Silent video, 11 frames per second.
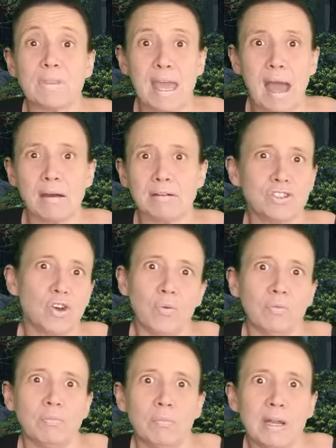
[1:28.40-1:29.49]
Yeah. So
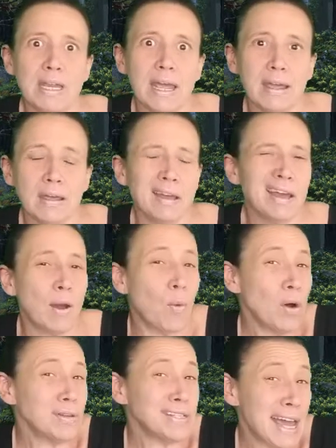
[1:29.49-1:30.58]
Monday, it
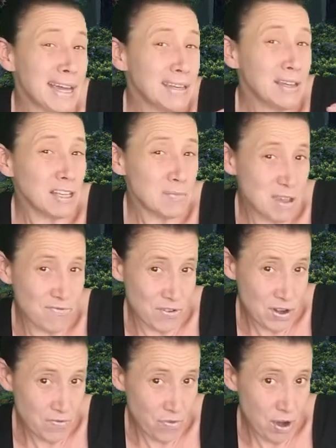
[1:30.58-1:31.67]
won't technically be
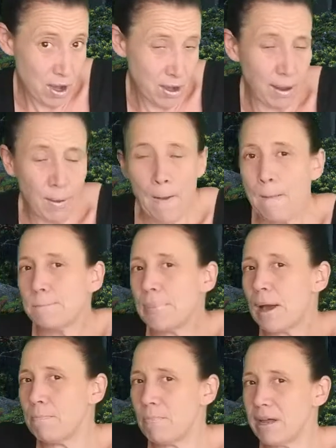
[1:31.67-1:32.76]
Fun Friday,
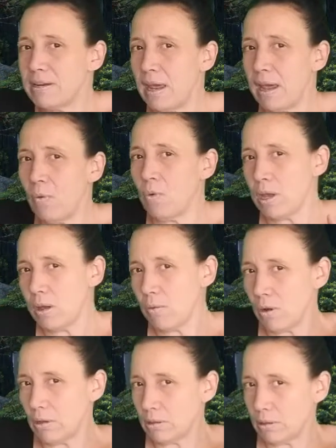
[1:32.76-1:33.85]
but Monday we
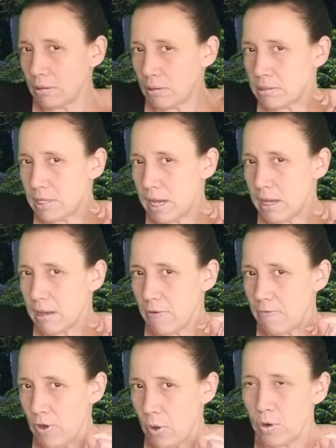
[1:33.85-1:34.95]
will take a
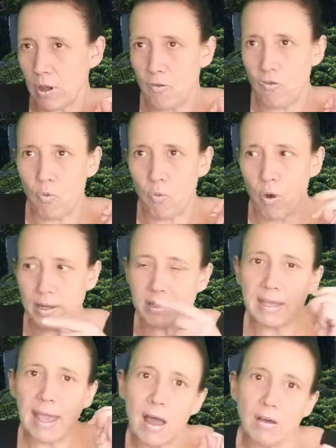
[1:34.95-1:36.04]
vote of what
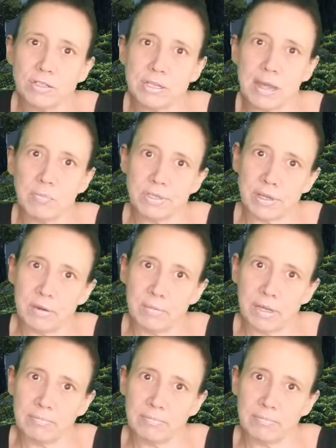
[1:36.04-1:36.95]
the owl's name is going to be.